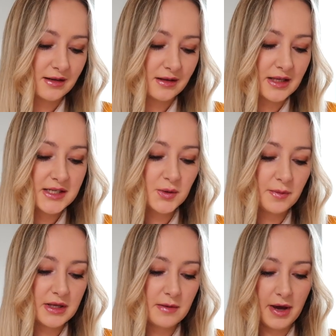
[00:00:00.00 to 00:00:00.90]
this will
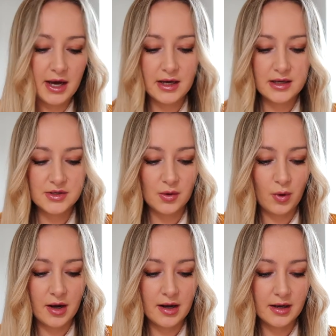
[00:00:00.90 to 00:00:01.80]
be the page
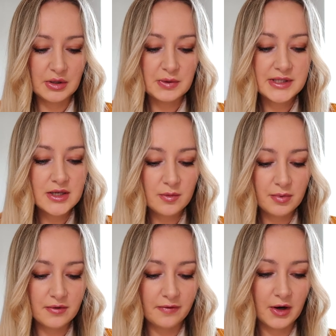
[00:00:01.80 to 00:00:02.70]
where you see your
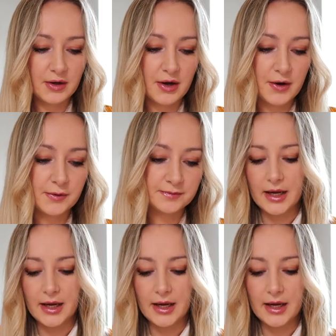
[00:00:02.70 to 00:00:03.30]
portfolio,